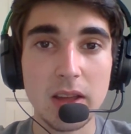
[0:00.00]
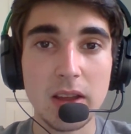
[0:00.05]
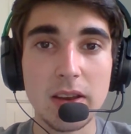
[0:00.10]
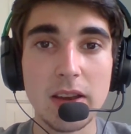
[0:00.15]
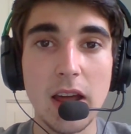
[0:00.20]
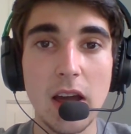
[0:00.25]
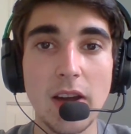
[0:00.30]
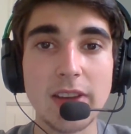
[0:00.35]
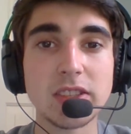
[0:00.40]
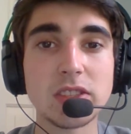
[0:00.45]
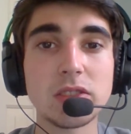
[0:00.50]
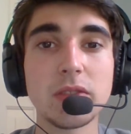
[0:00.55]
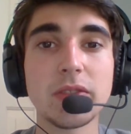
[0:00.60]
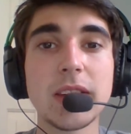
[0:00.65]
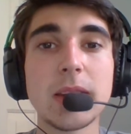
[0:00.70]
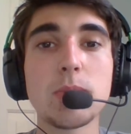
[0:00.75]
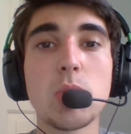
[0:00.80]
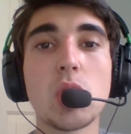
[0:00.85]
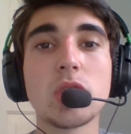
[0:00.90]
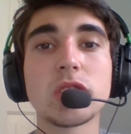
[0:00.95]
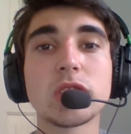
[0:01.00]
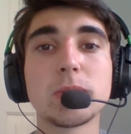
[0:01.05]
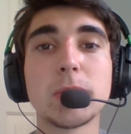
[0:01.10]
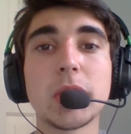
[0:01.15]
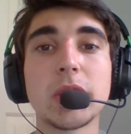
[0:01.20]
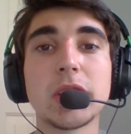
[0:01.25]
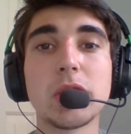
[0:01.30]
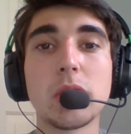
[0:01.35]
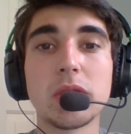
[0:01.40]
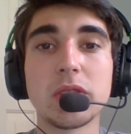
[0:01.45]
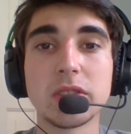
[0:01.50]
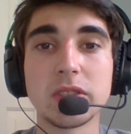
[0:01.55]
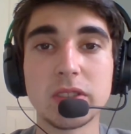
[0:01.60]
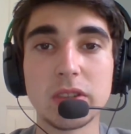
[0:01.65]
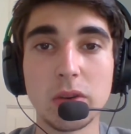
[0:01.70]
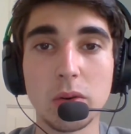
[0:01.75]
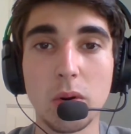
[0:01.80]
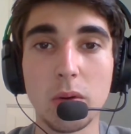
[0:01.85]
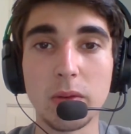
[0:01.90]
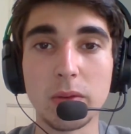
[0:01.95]
Now, I still think Marcus Mariota is
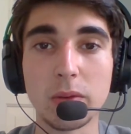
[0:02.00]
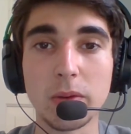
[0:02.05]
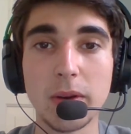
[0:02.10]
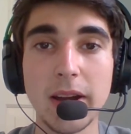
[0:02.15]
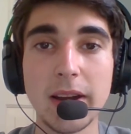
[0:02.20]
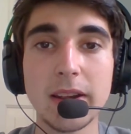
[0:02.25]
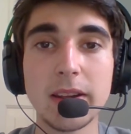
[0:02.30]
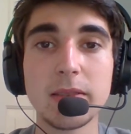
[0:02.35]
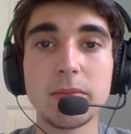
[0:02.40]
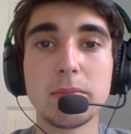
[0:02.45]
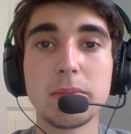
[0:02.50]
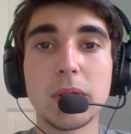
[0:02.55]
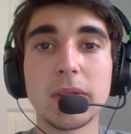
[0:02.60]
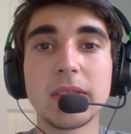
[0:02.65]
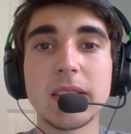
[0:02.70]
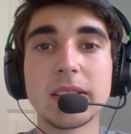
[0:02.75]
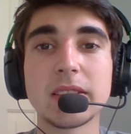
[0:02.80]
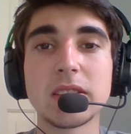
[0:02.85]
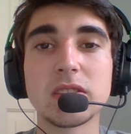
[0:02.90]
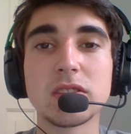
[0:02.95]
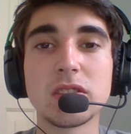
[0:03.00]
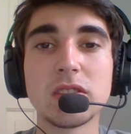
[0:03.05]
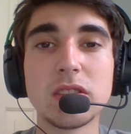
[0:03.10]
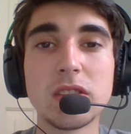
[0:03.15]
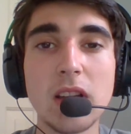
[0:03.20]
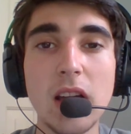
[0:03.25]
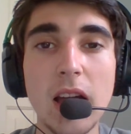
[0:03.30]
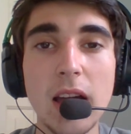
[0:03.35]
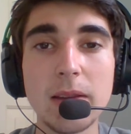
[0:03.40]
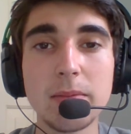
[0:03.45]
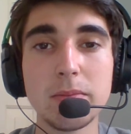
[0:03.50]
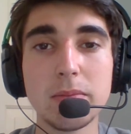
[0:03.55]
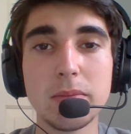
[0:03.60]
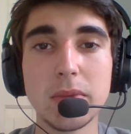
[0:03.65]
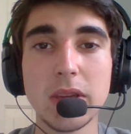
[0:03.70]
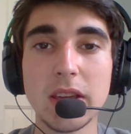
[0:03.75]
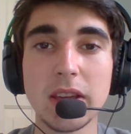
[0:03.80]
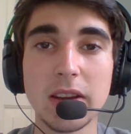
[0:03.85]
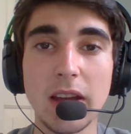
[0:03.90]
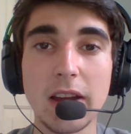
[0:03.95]
still overrated, but that does not
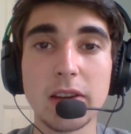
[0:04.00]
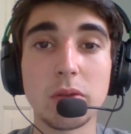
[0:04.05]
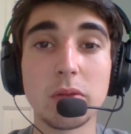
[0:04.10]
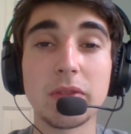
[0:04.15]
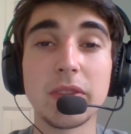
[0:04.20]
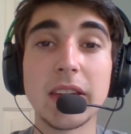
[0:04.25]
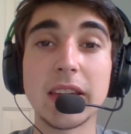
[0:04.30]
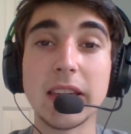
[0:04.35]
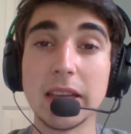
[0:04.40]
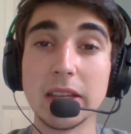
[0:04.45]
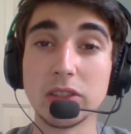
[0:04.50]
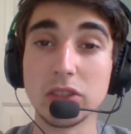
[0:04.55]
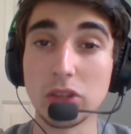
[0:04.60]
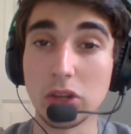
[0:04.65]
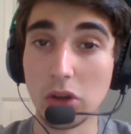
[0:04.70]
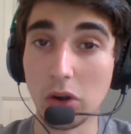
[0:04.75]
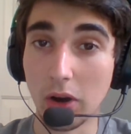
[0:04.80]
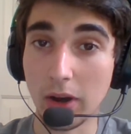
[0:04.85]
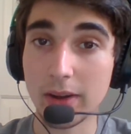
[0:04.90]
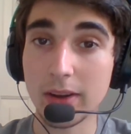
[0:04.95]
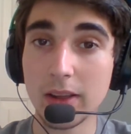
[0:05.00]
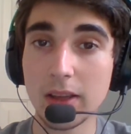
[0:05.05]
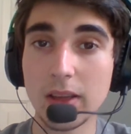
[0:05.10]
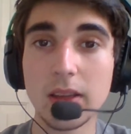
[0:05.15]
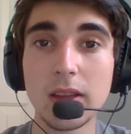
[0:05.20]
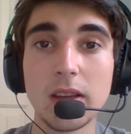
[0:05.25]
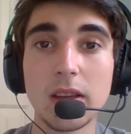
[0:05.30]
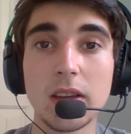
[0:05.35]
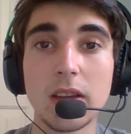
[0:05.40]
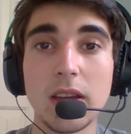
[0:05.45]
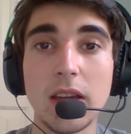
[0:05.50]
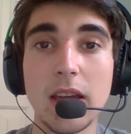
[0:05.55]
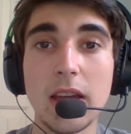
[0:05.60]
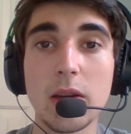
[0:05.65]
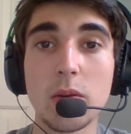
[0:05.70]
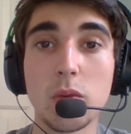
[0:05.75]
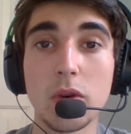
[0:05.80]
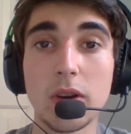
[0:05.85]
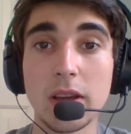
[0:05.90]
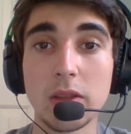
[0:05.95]
mean I don't think he's good.
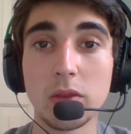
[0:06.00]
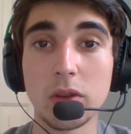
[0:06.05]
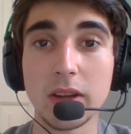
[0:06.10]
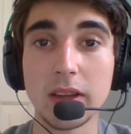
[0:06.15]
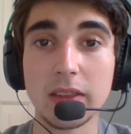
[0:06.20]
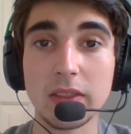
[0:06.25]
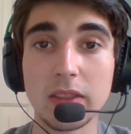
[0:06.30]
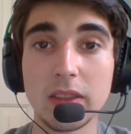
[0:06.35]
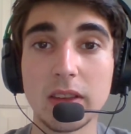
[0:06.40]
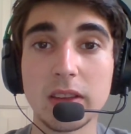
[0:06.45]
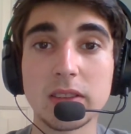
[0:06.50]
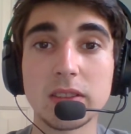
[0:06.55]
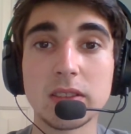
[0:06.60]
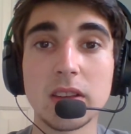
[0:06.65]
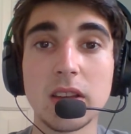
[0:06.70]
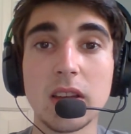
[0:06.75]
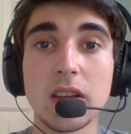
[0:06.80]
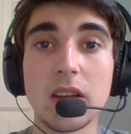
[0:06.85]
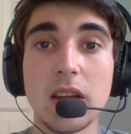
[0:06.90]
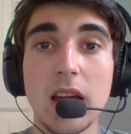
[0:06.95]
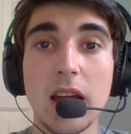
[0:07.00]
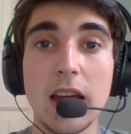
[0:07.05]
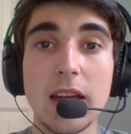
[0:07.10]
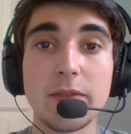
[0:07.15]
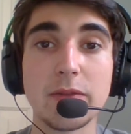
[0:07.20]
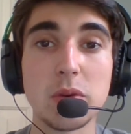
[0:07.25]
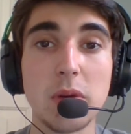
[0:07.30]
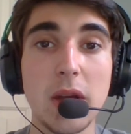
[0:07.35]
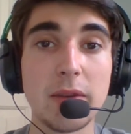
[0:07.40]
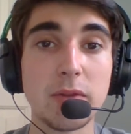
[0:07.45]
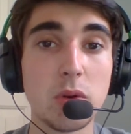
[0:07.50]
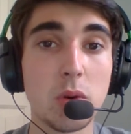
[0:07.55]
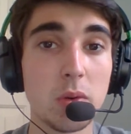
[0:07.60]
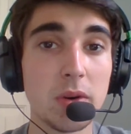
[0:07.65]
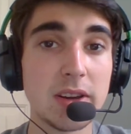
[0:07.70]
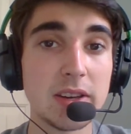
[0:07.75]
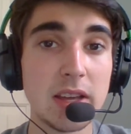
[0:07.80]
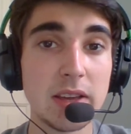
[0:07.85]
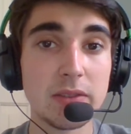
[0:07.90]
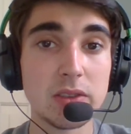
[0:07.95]
And when I look at this, uh, if you have
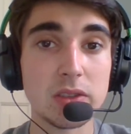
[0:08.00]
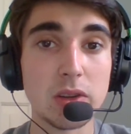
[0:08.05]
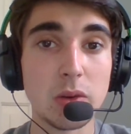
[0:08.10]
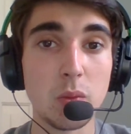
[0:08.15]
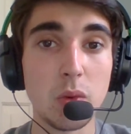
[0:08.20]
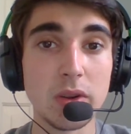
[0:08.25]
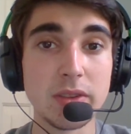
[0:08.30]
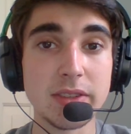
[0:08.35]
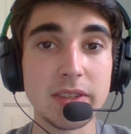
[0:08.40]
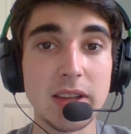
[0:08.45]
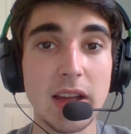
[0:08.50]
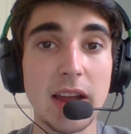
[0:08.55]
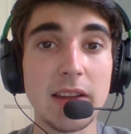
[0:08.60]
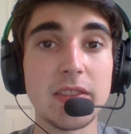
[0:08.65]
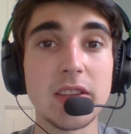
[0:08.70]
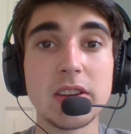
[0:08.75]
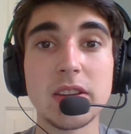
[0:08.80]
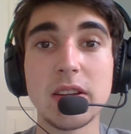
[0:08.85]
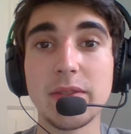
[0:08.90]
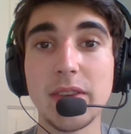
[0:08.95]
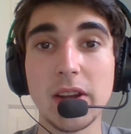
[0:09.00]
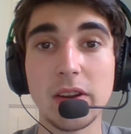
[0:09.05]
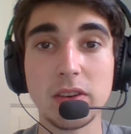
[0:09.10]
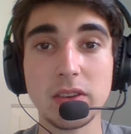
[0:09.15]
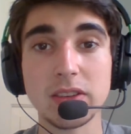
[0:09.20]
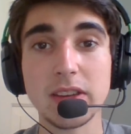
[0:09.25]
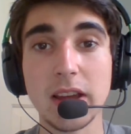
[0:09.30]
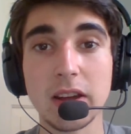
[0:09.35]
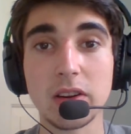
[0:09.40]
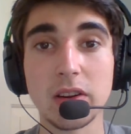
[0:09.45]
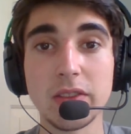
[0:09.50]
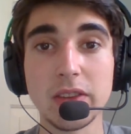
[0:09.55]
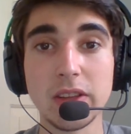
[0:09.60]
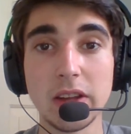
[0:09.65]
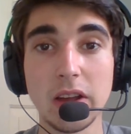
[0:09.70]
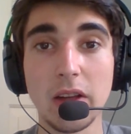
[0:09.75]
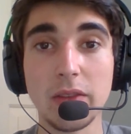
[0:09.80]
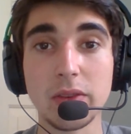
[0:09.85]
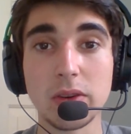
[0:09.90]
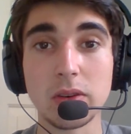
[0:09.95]
Corey Davis on one side, then you have Eric Decker on
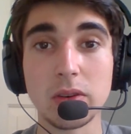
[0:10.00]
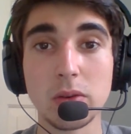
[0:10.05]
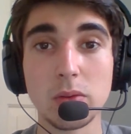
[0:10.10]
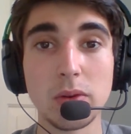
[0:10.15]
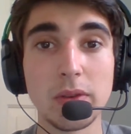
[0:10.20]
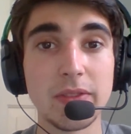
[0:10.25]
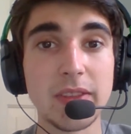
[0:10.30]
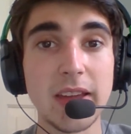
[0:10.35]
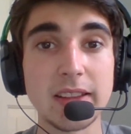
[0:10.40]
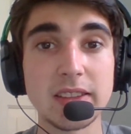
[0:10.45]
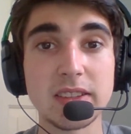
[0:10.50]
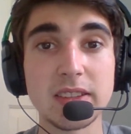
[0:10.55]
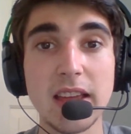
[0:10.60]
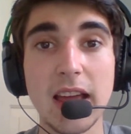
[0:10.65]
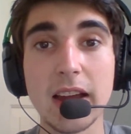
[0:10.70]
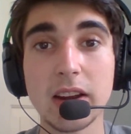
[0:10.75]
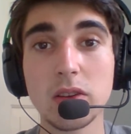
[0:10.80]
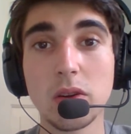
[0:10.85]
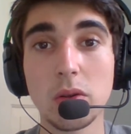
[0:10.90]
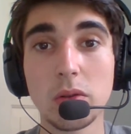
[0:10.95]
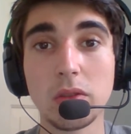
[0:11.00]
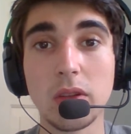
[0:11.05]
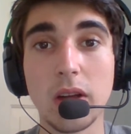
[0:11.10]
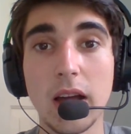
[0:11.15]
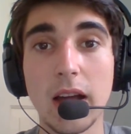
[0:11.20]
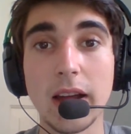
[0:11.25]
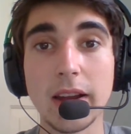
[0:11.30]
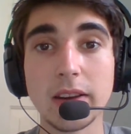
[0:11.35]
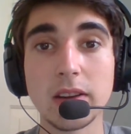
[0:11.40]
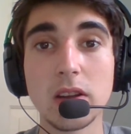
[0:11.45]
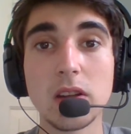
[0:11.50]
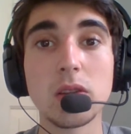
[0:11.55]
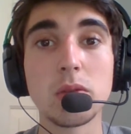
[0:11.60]
the other, with that stack O line,